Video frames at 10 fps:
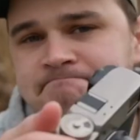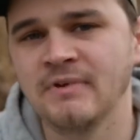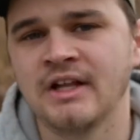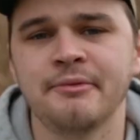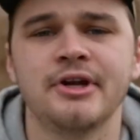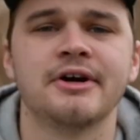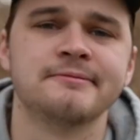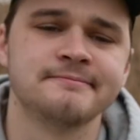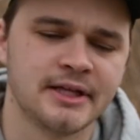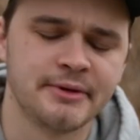Let me know.
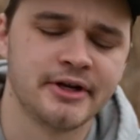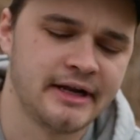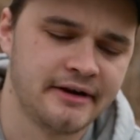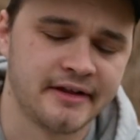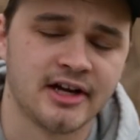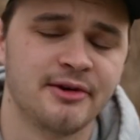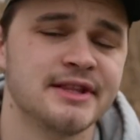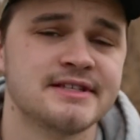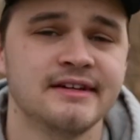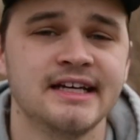Let me know down in the
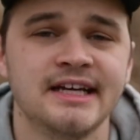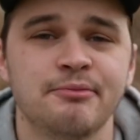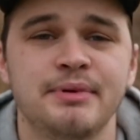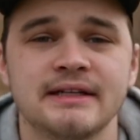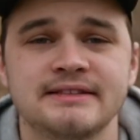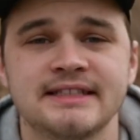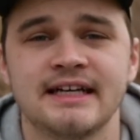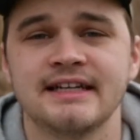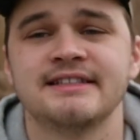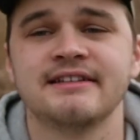comments. But
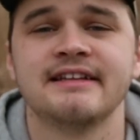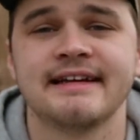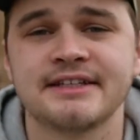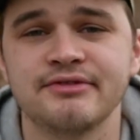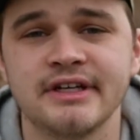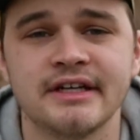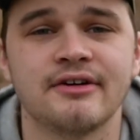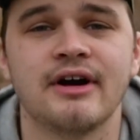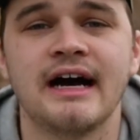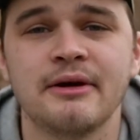until the next
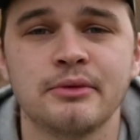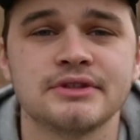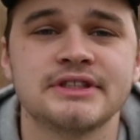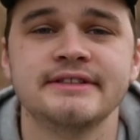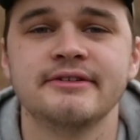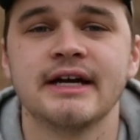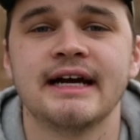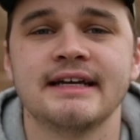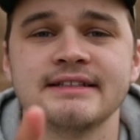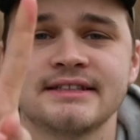video, I will see you
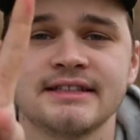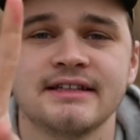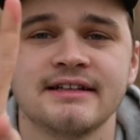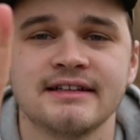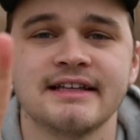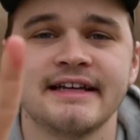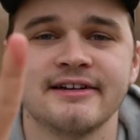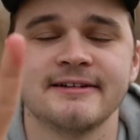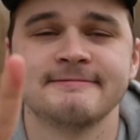guys later.